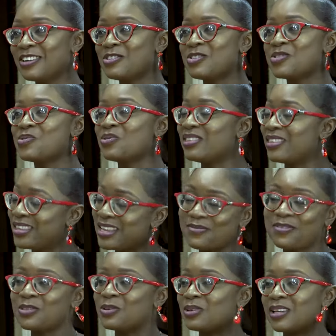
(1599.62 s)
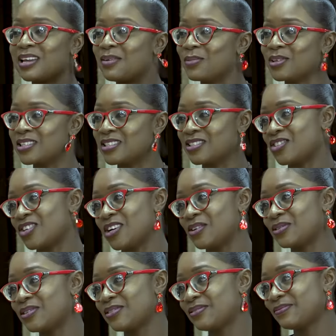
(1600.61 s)
You will never know that I'm not his
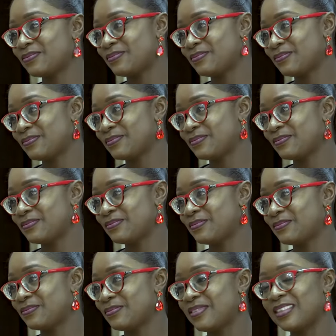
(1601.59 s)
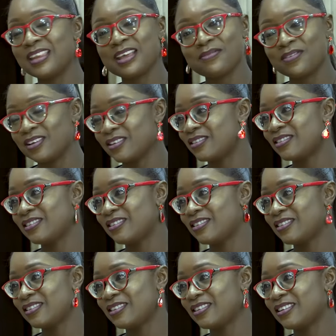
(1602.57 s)
child. Wow. Never.
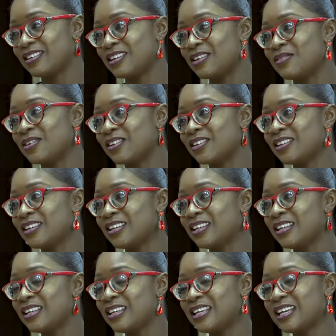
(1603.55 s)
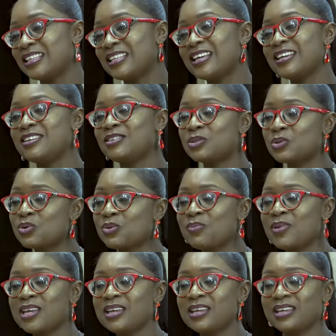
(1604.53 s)
Wow. Never. Wow. And then he took
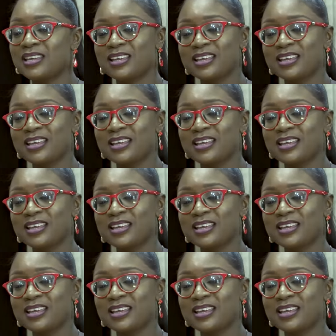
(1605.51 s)
me,